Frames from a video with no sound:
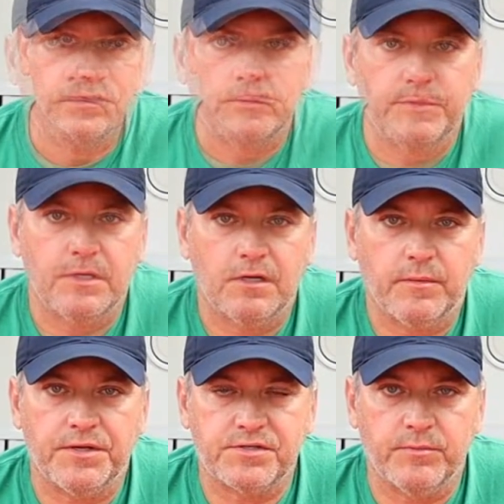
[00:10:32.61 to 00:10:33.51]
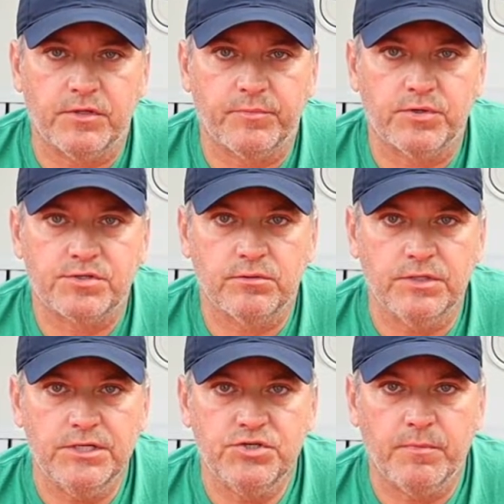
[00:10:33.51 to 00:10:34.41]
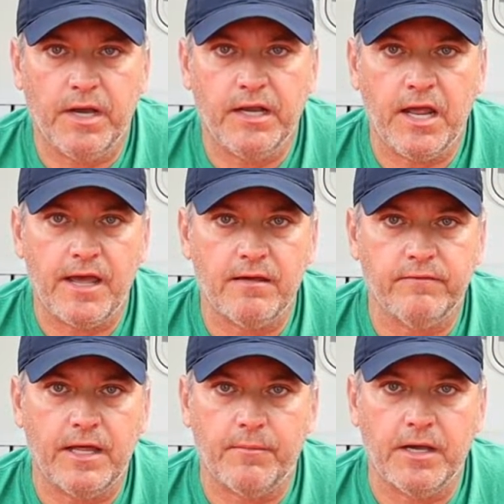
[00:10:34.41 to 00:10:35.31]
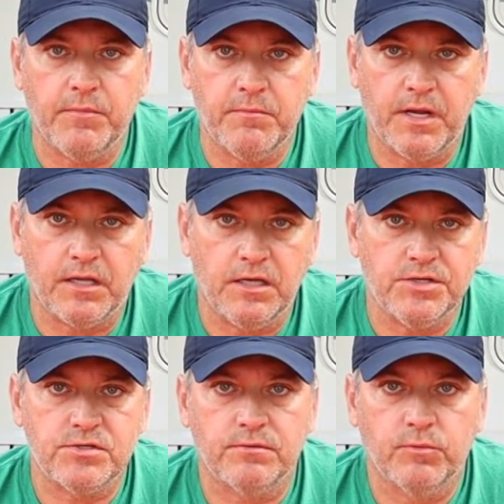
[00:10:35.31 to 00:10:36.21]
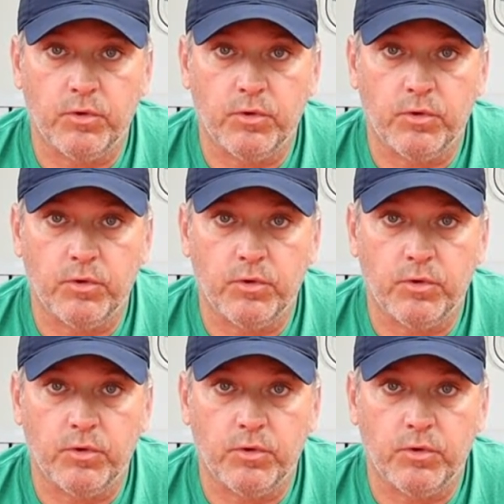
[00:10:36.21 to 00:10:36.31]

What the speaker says: So we talk about some of the personal needs you might have. That might be medication.